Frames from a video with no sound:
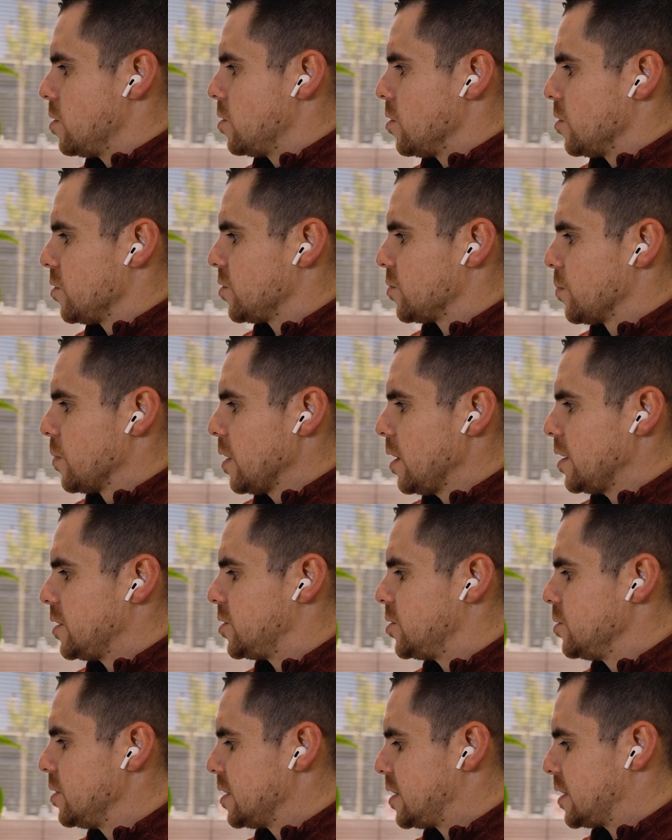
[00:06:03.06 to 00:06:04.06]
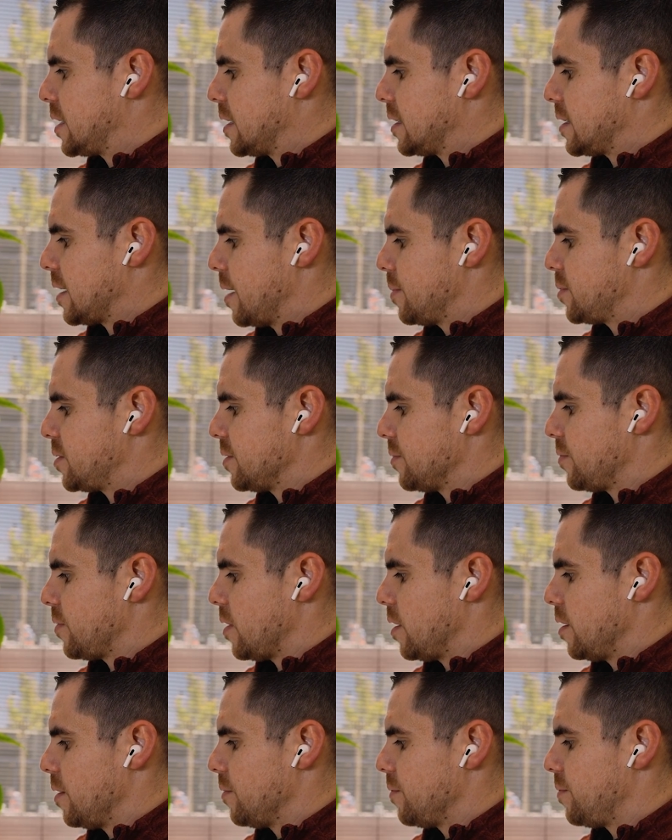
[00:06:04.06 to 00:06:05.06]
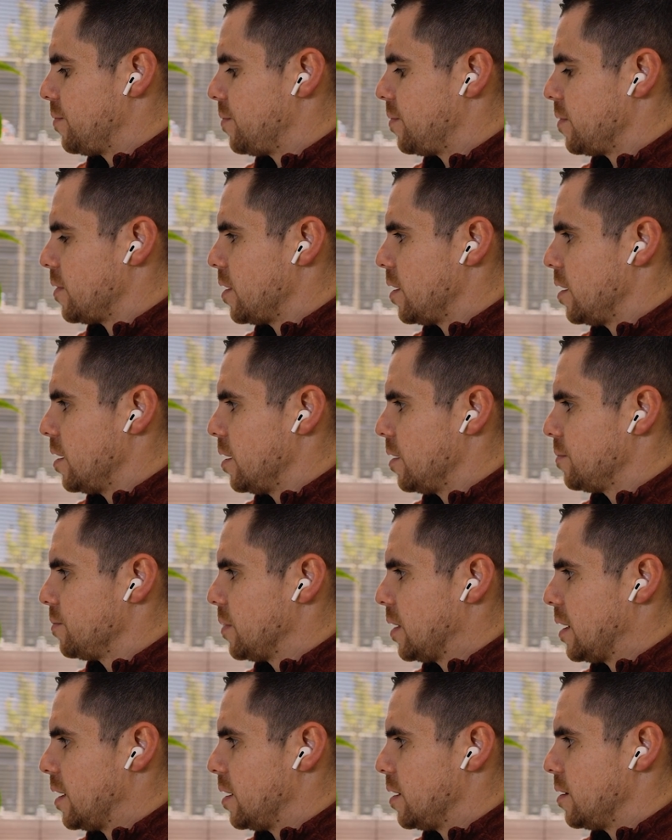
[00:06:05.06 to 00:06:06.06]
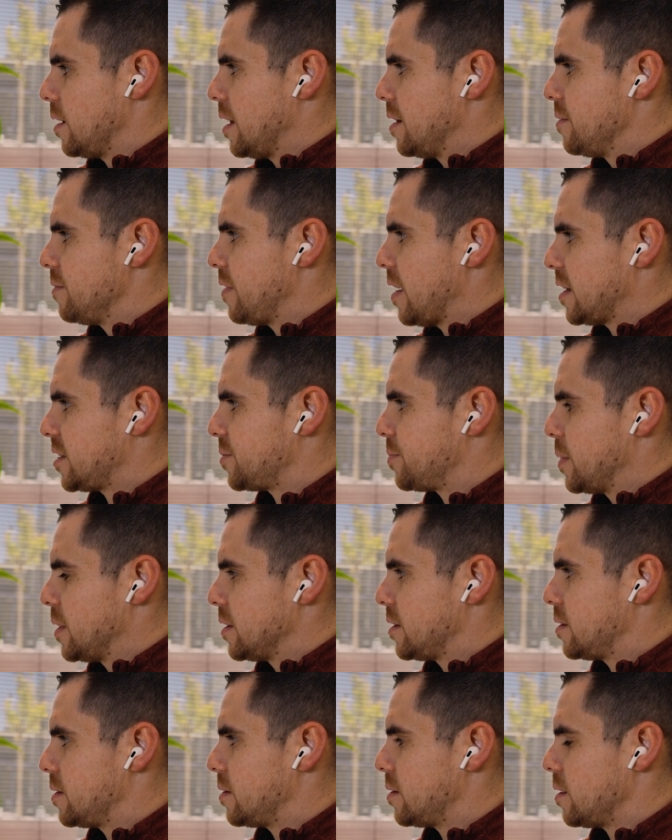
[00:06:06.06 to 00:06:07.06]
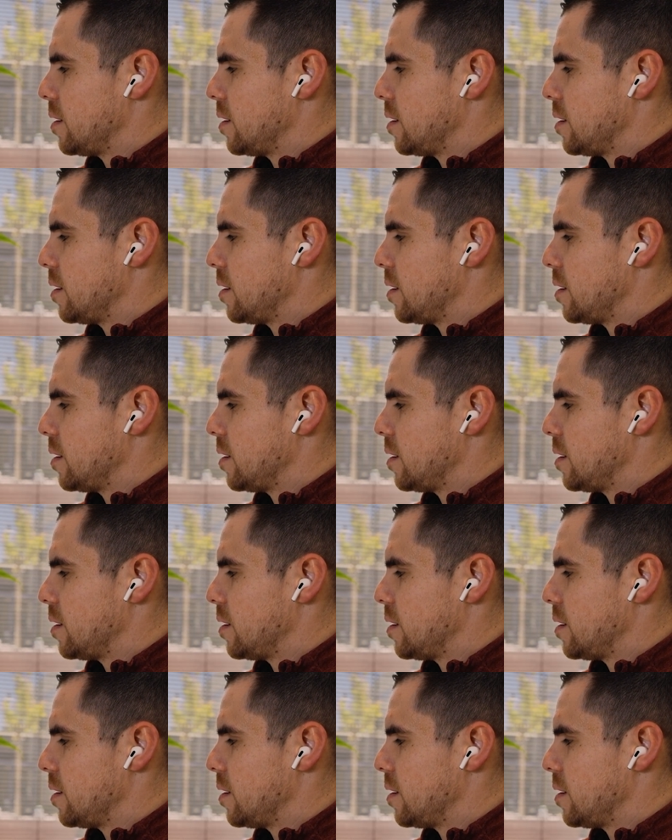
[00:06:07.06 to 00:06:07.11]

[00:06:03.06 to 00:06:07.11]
there's really two distinct types of investment